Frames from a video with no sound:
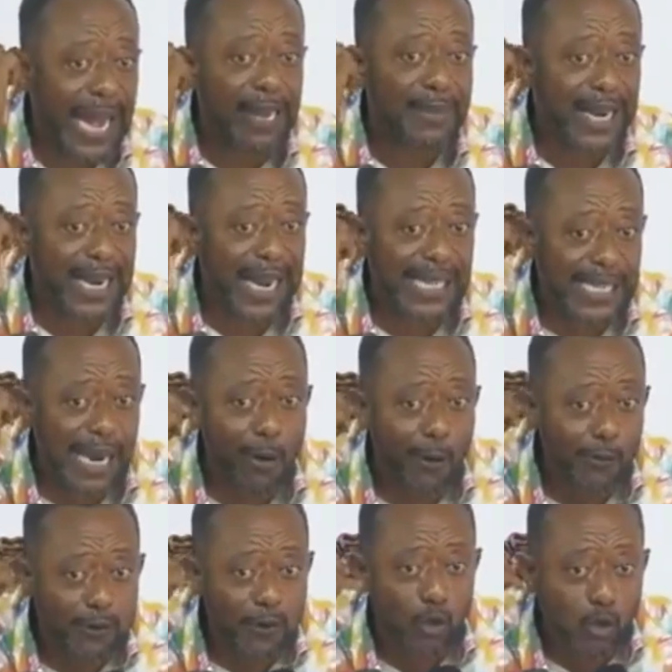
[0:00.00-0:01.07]
and ask
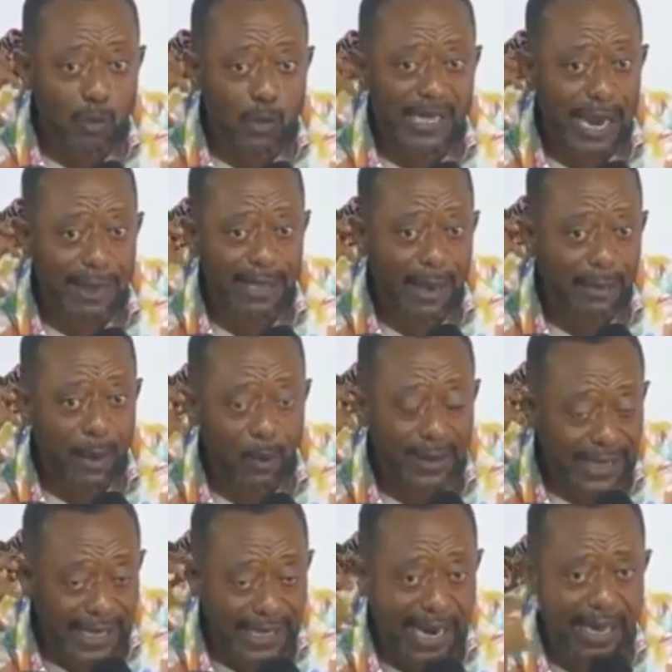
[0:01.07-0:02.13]
about
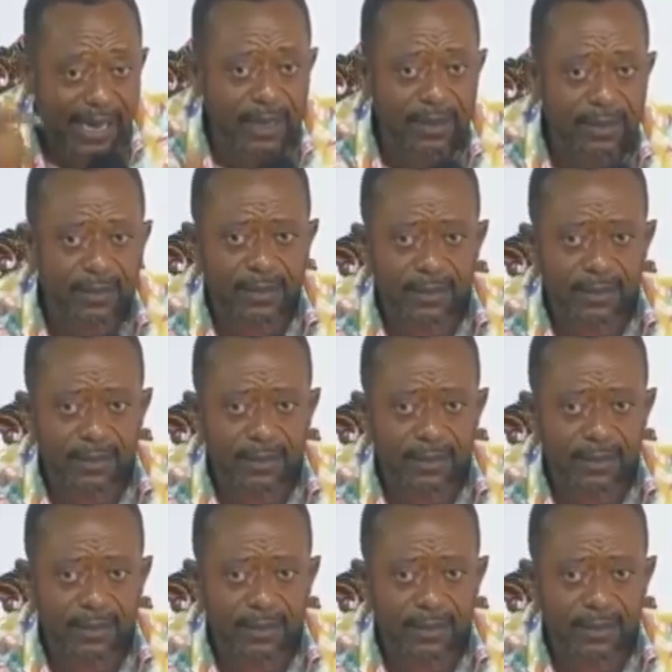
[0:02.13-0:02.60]
how